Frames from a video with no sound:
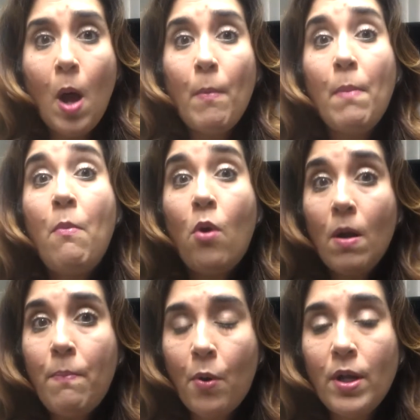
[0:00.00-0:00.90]
but more
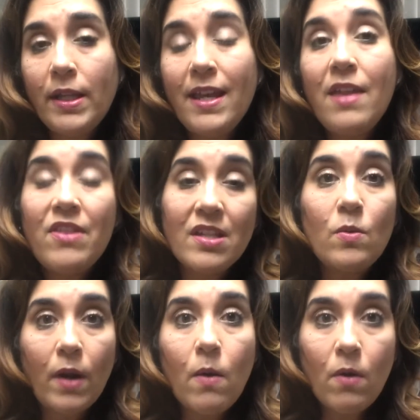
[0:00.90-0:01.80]
importantly, this is
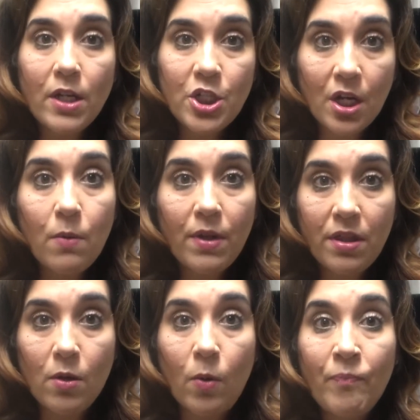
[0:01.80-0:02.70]
what I want to share with
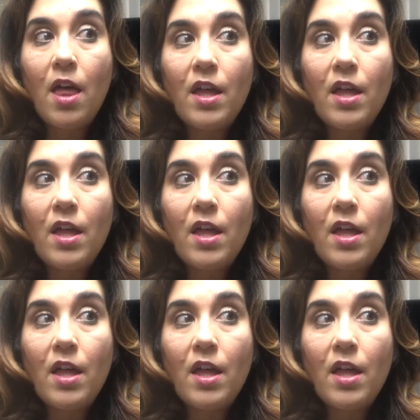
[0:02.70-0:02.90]
you.